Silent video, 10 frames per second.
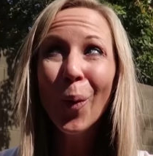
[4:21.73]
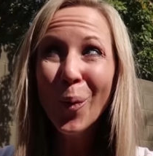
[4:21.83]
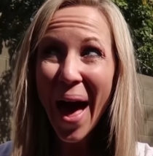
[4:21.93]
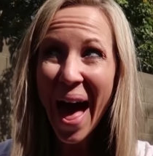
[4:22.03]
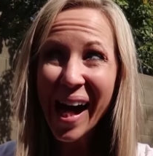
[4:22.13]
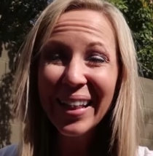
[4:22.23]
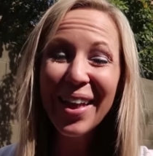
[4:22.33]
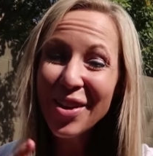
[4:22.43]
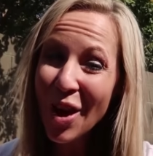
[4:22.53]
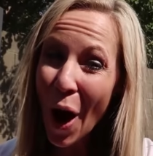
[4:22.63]
Well,
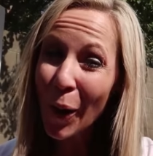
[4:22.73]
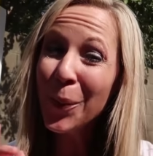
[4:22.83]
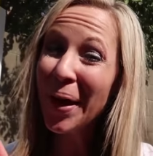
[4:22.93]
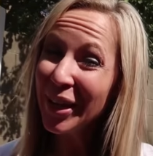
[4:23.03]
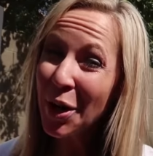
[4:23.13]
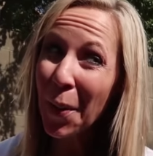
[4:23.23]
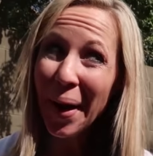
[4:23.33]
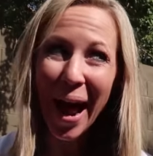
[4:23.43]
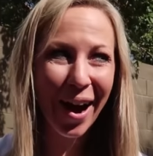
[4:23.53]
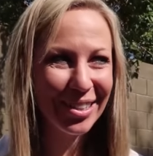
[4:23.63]
no, but you know
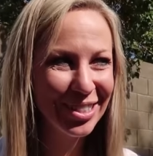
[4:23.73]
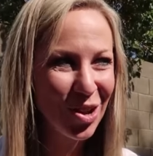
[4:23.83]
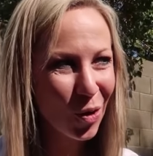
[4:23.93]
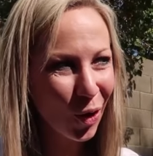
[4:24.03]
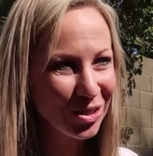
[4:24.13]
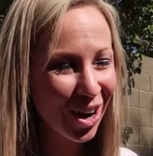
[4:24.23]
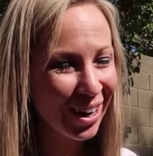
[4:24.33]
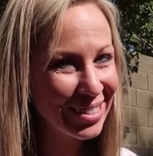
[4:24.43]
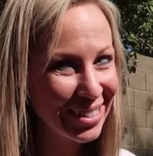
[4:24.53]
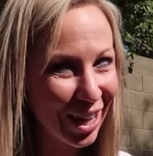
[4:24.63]
what? Our snow cones
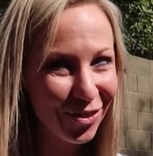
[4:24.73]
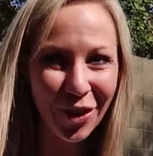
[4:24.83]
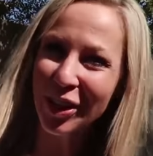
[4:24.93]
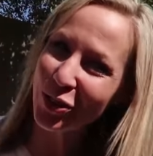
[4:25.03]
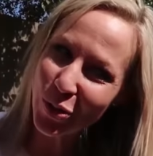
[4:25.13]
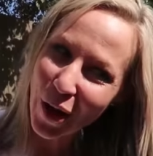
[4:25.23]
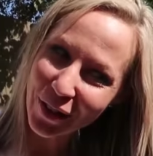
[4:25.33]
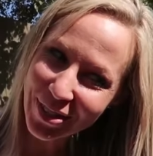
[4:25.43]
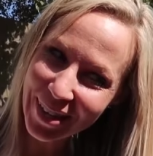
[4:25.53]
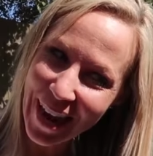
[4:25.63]
are on sale for only
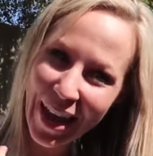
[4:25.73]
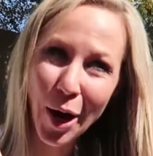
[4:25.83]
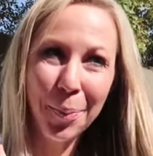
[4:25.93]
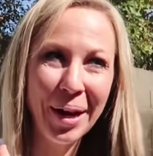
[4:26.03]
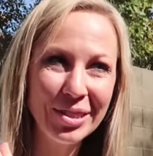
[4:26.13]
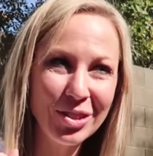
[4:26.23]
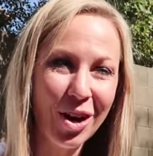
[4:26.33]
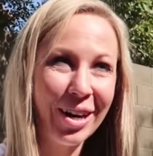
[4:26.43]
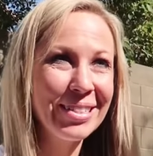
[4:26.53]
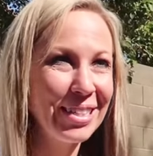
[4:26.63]
$2 today, and our pretzels
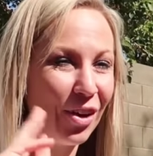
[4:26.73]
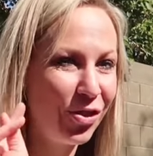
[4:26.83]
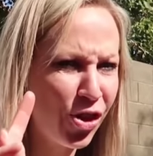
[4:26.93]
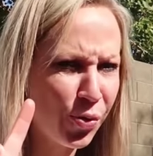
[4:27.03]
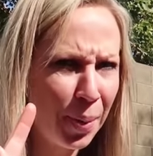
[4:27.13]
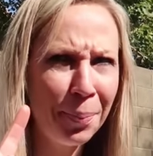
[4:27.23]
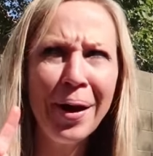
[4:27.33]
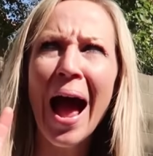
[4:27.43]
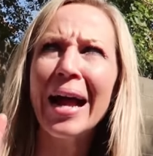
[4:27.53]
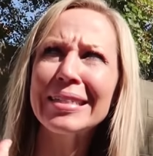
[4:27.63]
are on sale for three,
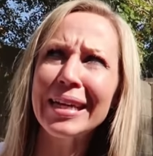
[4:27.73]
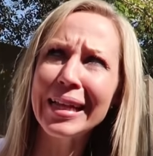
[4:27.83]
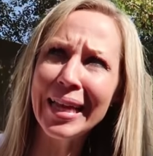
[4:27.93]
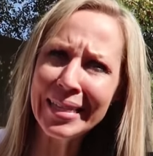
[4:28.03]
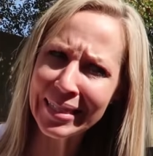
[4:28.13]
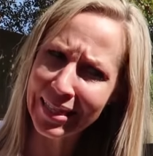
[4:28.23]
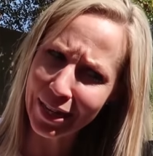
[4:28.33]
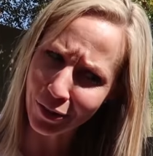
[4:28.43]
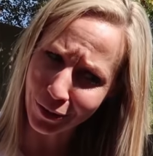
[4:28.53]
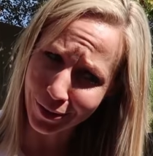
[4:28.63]
practically
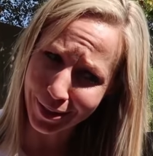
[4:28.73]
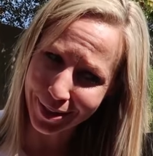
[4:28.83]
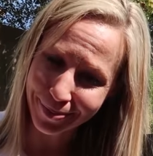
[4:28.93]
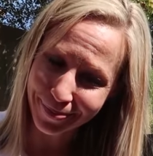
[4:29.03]
steals.